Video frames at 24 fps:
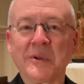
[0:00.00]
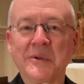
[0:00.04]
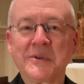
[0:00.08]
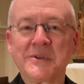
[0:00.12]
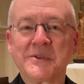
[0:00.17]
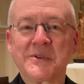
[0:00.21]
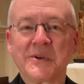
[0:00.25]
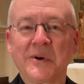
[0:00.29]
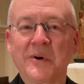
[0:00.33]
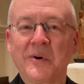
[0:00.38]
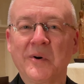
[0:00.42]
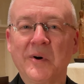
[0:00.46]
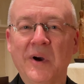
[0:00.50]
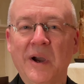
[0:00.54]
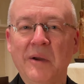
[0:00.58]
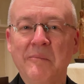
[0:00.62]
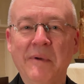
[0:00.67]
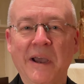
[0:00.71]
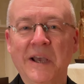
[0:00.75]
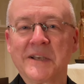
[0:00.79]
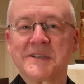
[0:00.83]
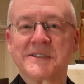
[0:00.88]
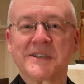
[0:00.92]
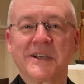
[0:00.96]
So I'm
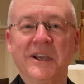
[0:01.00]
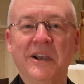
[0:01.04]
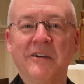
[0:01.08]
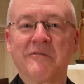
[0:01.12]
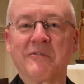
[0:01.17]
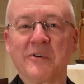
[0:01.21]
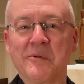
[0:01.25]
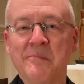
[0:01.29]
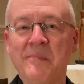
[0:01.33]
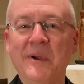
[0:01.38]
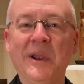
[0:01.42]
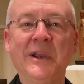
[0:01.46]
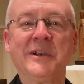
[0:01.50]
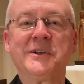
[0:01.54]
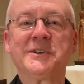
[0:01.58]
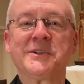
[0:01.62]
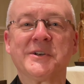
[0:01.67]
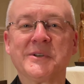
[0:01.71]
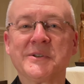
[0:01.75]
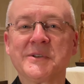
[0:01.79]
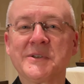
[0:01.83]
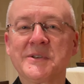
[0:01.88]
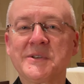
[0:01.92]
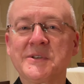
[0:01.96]
asking for
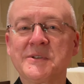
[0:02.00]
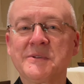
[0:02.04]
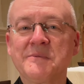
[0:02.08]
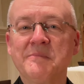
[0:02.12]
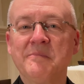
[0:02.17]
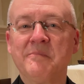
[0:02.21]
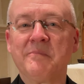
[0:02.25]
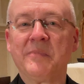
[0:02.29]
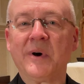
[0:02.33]
patience,